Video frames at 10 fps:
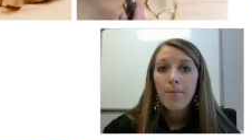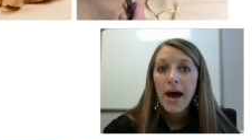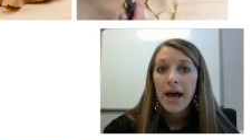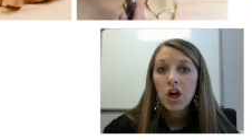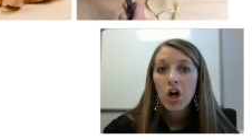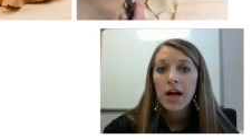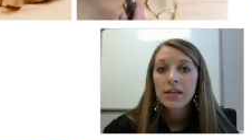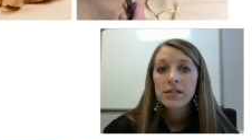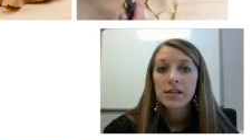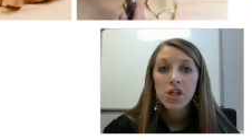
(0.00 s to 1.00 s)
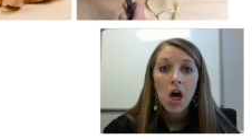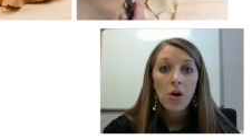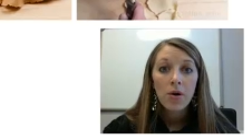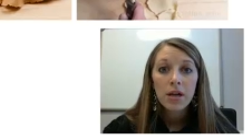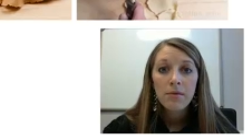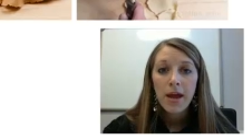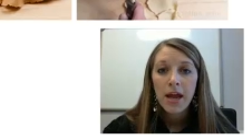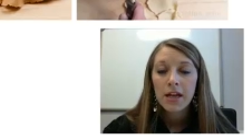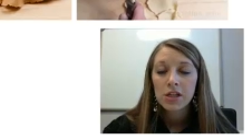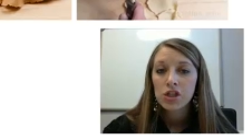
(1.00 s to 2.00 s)
a pie crust that's already
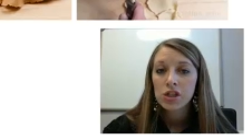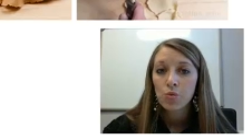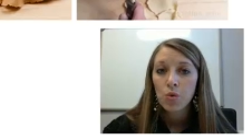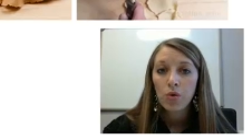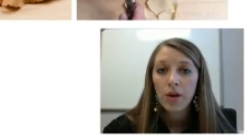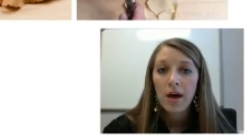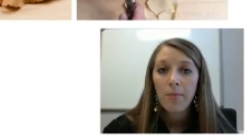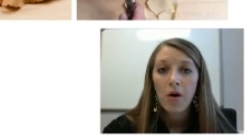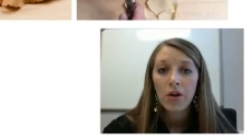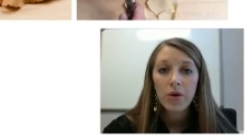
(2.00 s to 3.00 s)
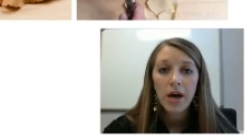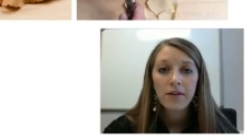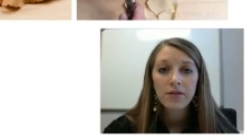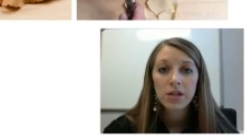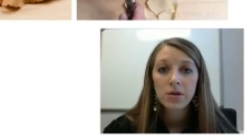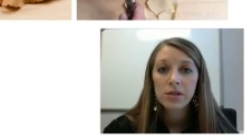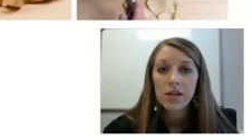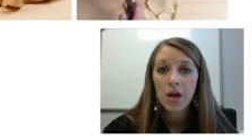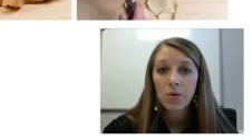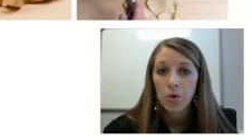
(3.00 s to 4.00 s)
made, it's just rolled up, all you have to do is
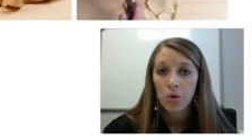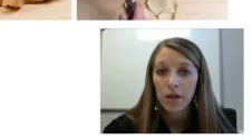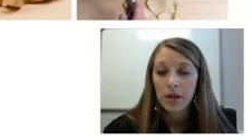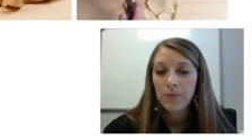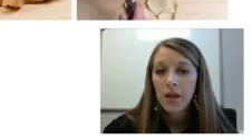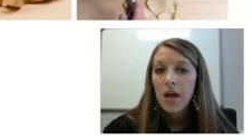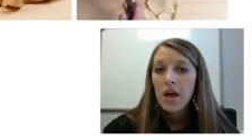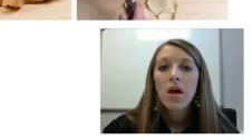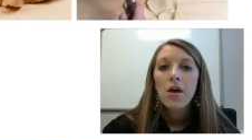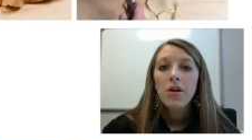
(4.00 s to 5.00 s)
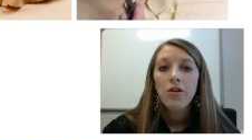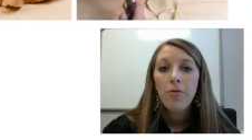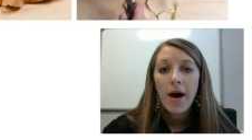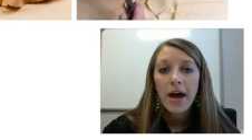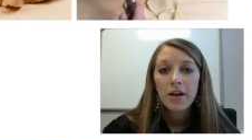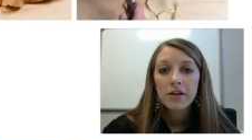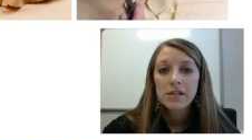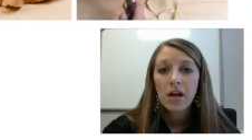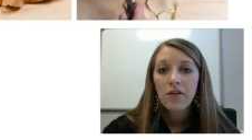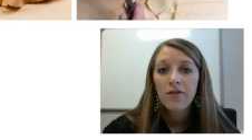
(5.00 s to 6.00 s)
unroll it. You buy
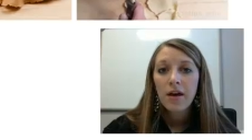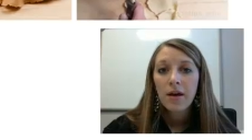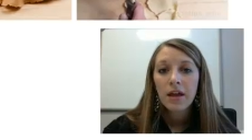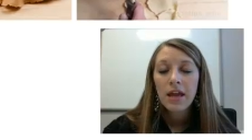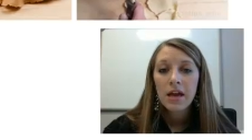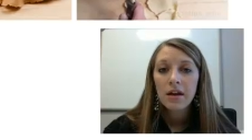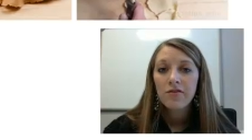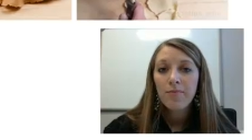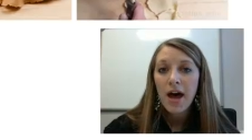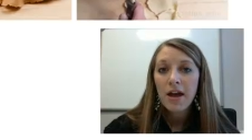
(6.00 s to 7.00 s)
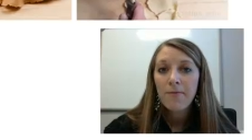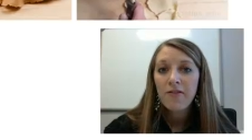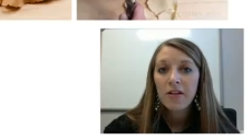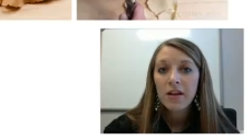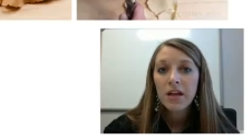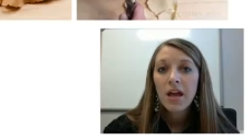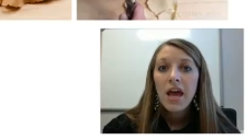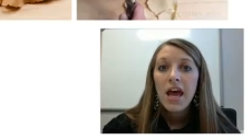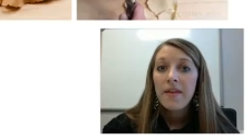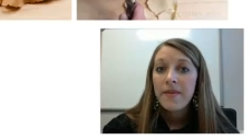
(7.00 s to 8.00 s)
yourself a can of pie filling,
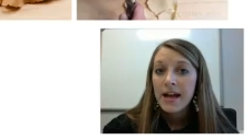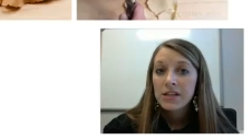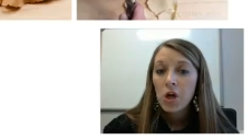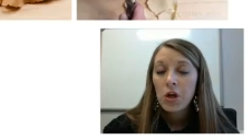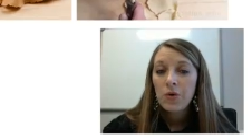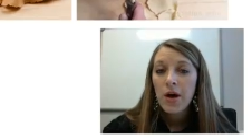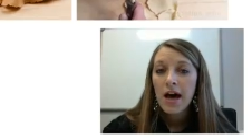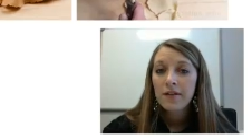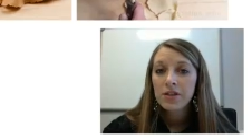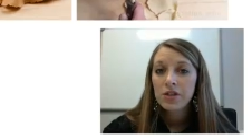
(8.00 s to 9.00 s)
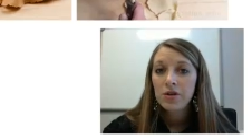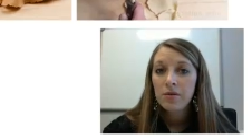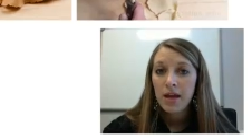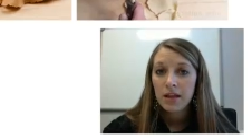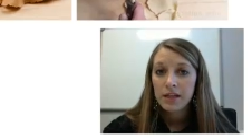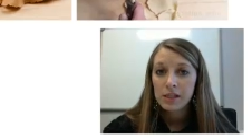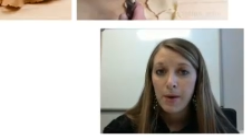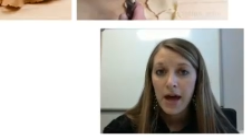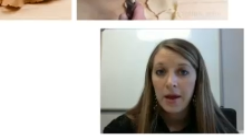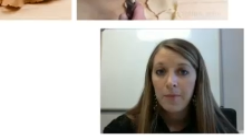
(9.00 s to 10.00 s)
and that's all you have to do to make this
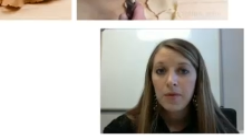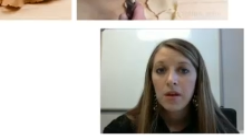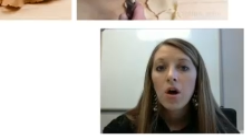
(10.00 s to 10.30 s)
pie.